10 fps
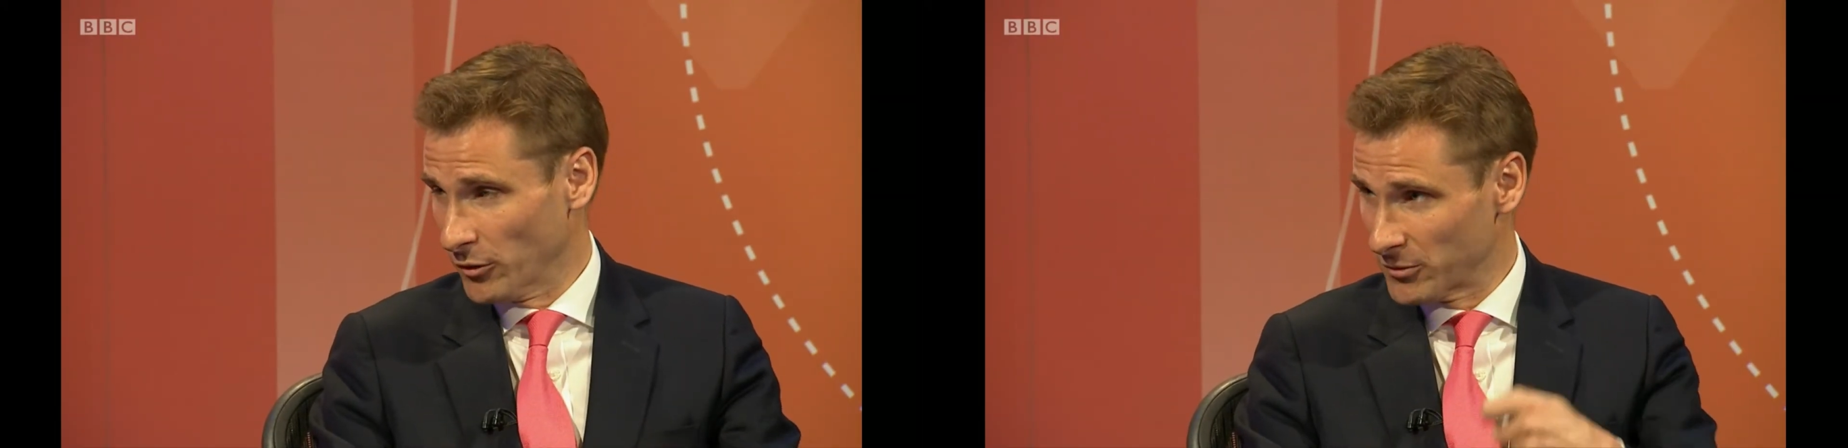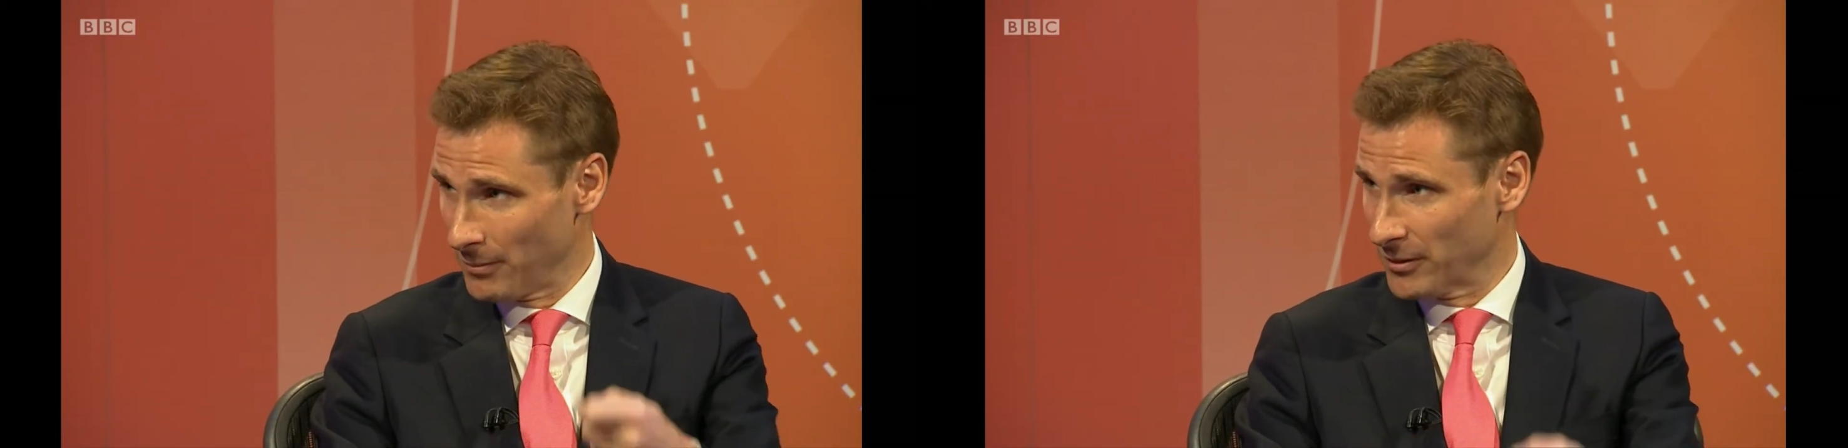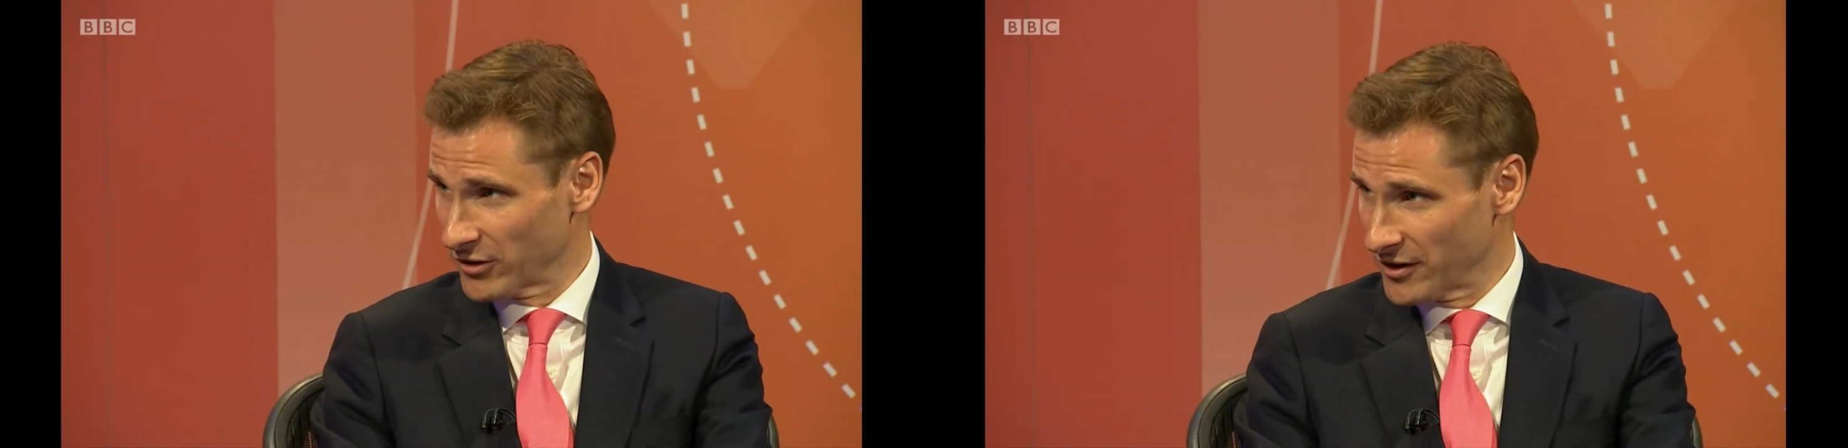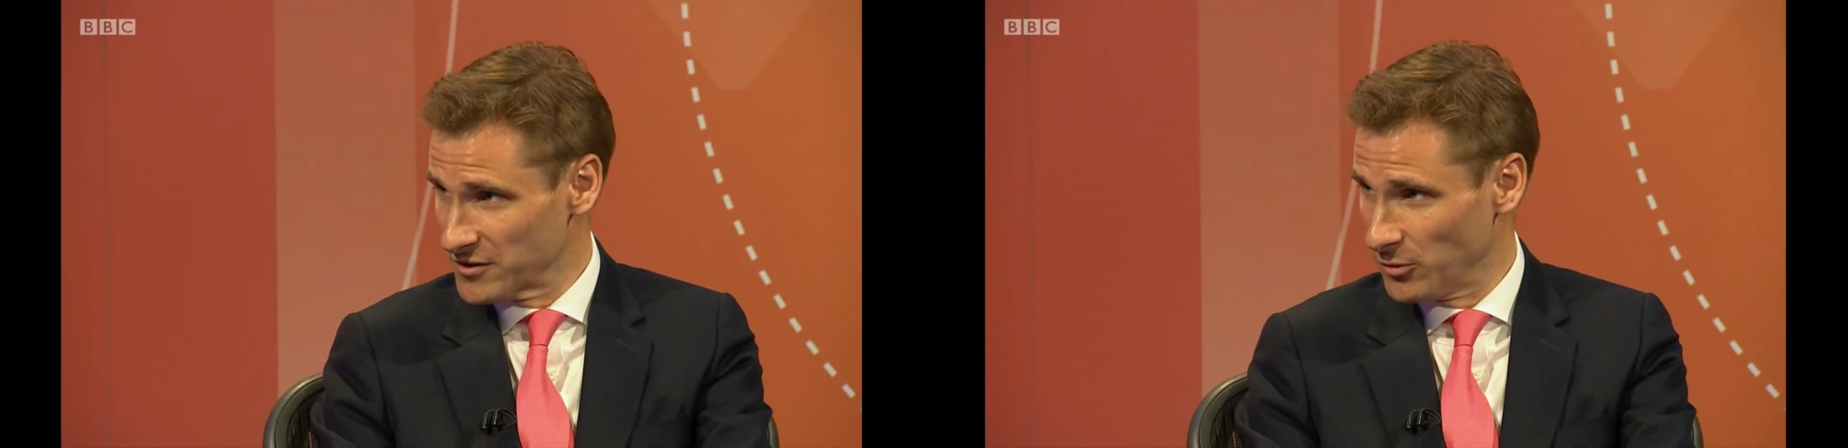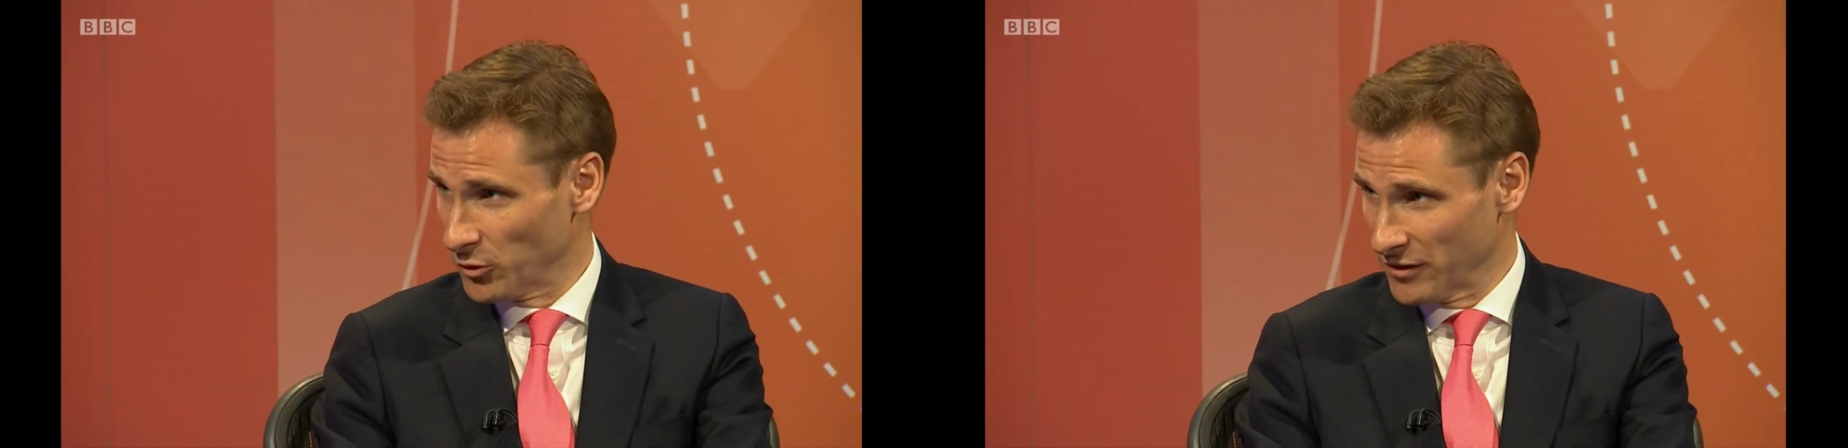onto public
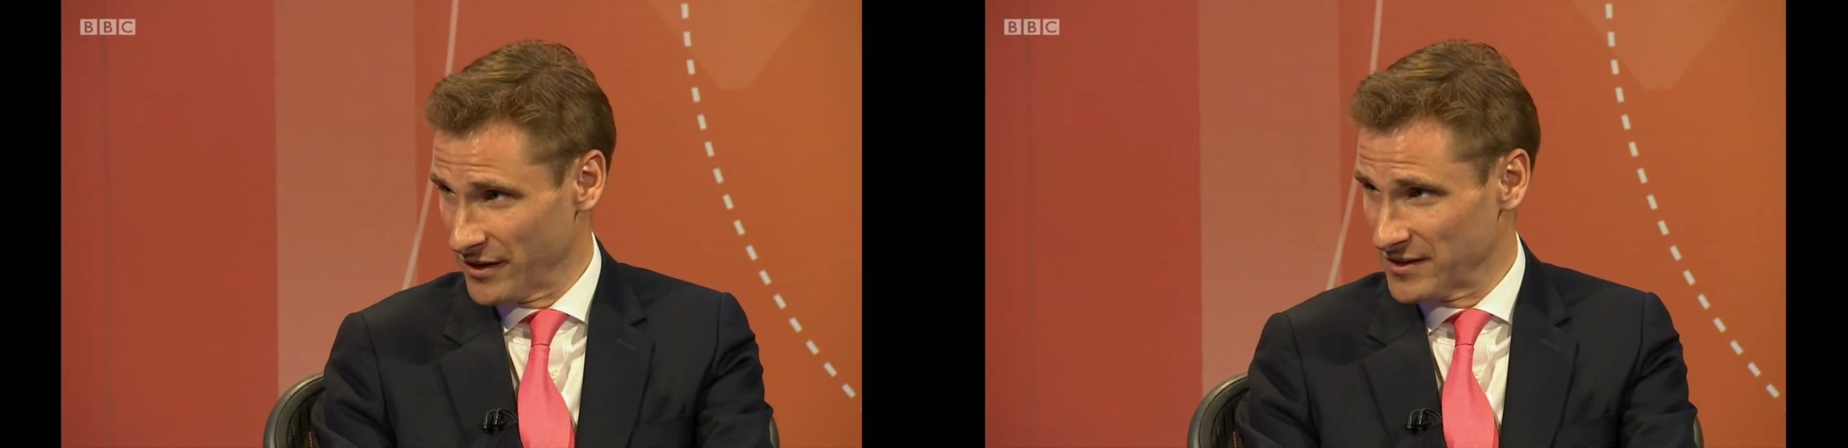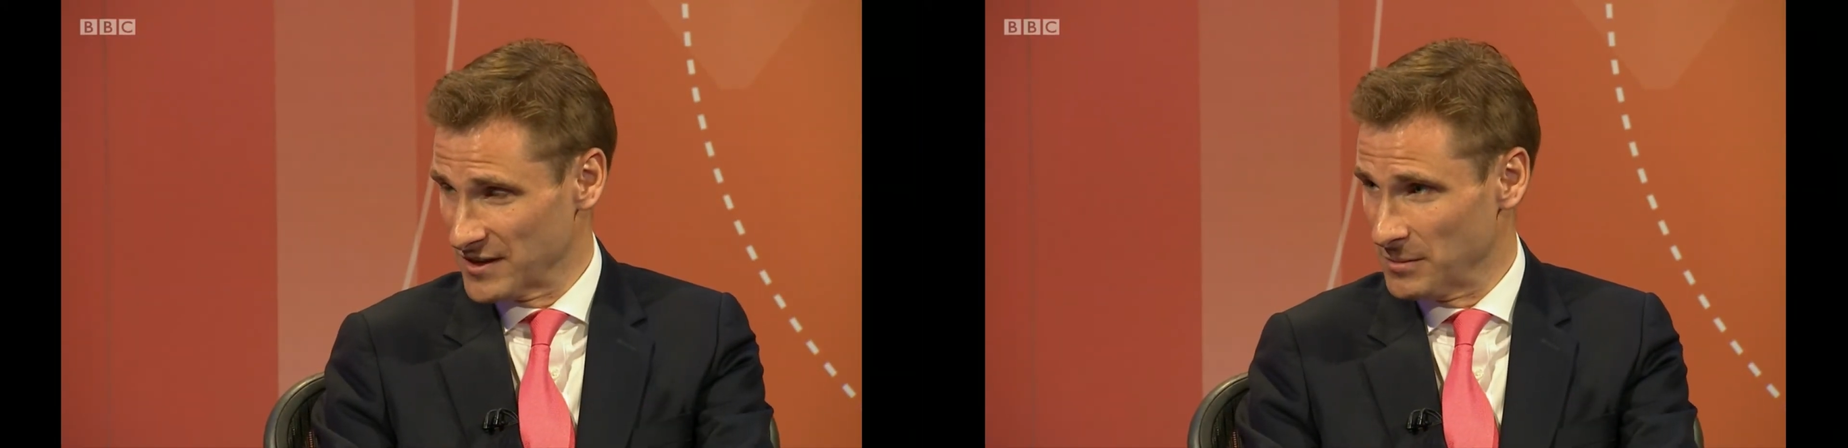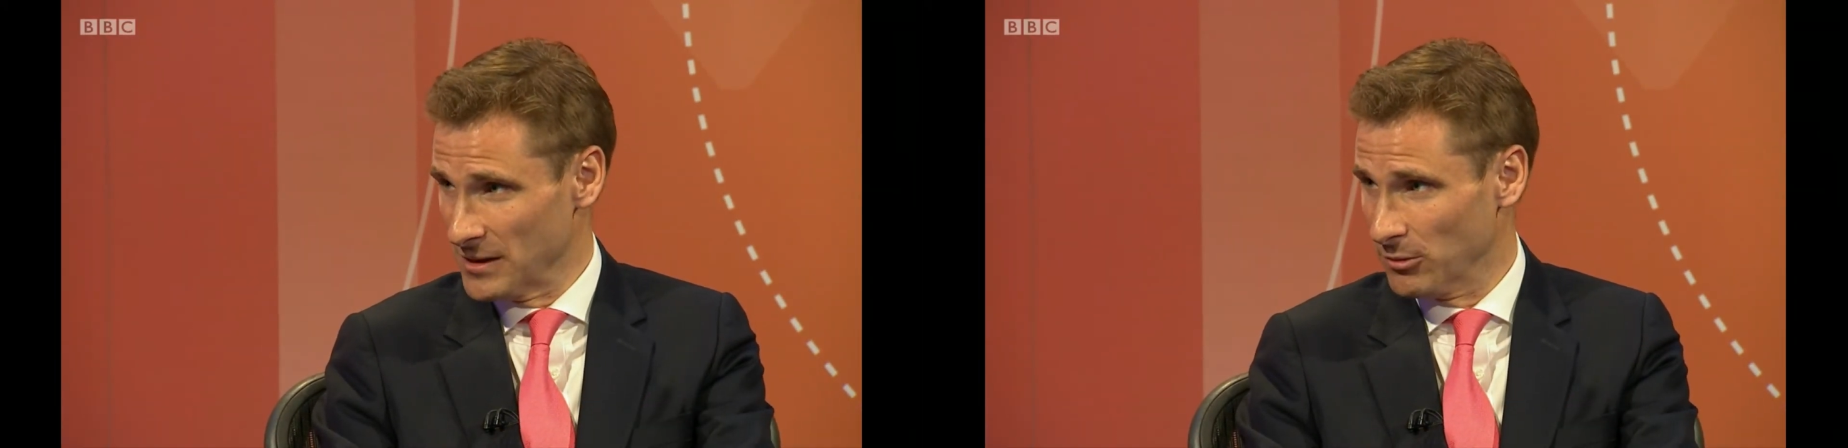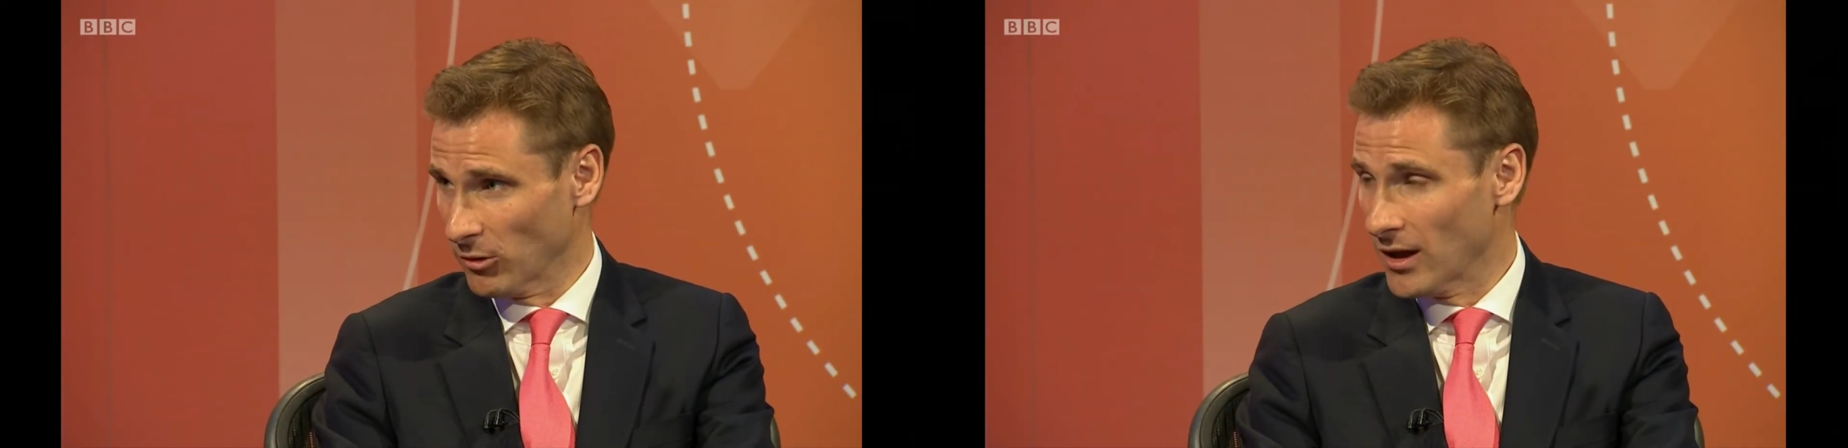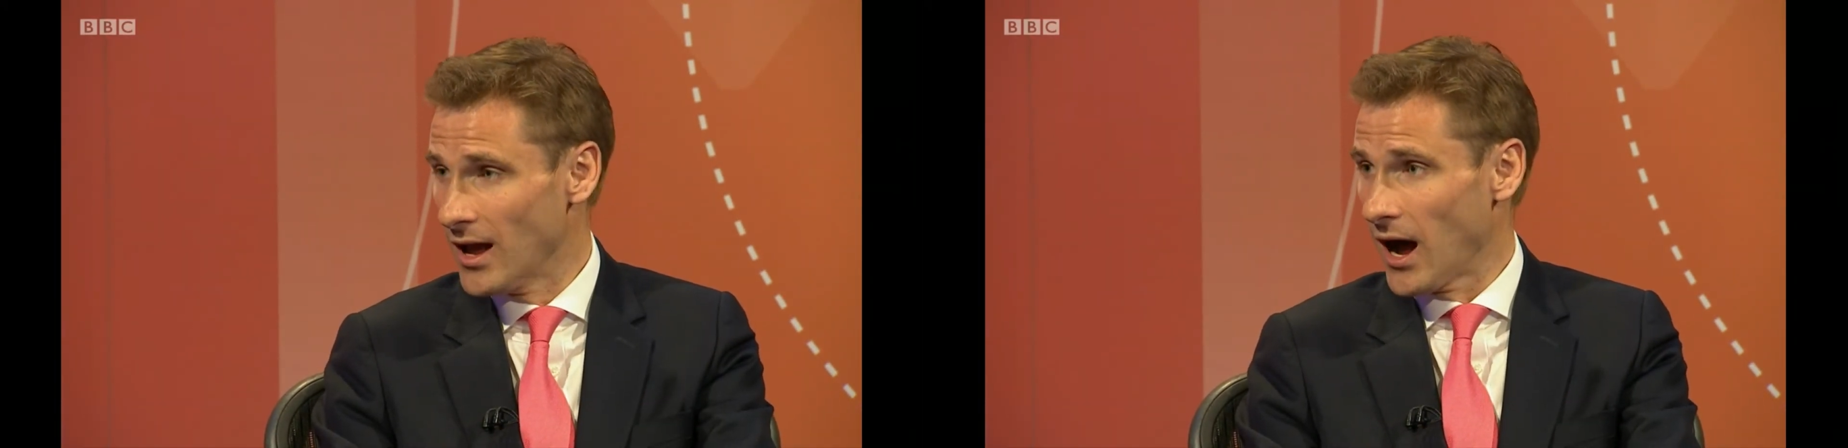transport if they see people,